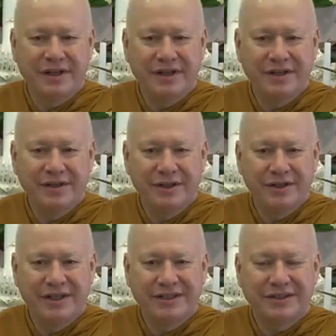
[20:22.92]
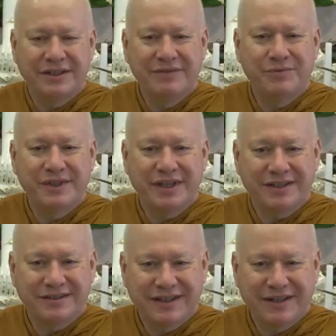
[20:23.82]
learning to live with
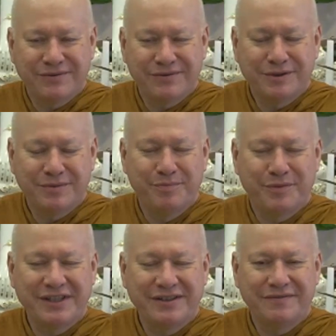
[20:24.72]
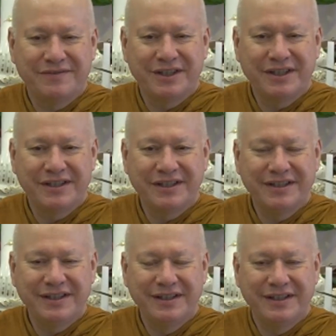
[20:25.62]
ourselves peacefully,
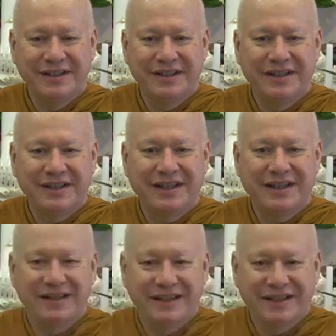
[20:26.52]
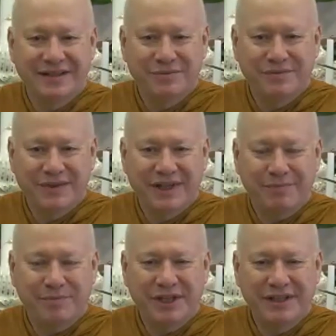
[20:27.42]
and then live
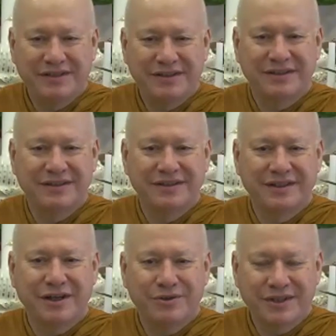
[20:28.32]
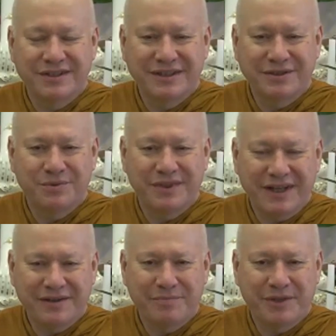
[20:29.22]
at peace, coexist with
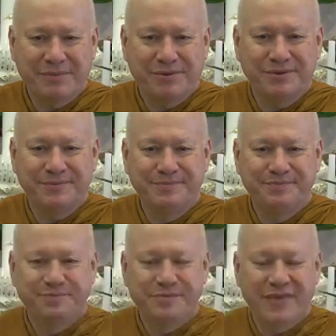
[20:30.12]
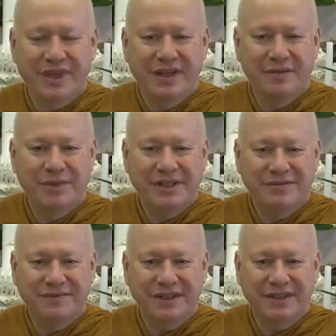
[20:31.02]
other people
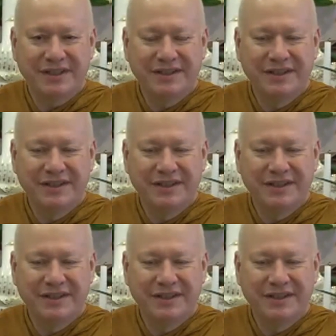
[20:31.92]
peacefully